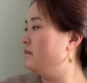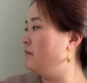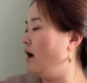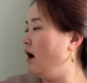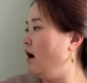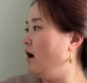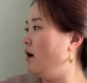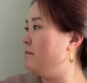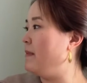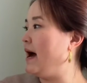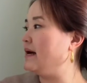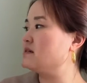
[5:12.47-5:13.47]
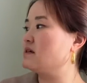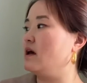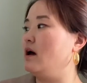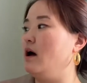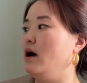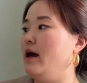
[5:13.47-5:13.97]
a mask,
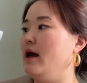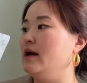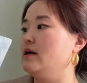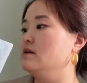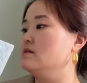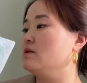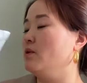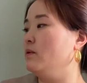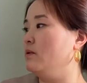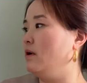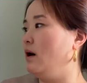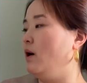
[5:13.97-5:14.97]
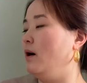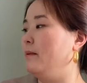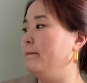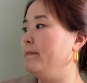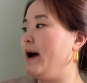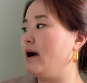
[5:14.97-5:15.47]
and a
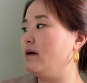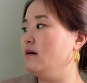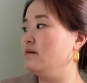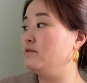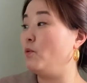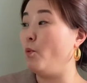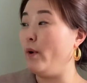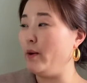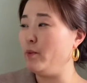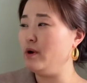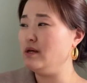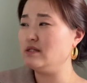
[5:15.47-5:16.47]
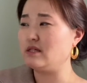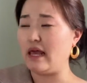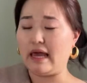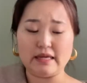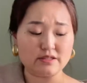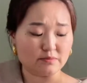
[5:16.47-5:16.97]
pack of wet ones
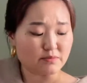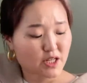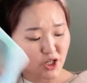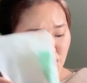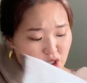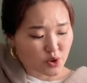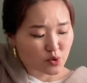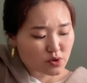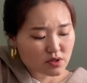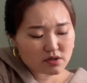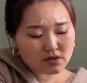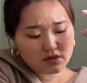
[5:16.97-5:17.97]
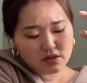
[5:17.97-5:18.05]
and some tissues.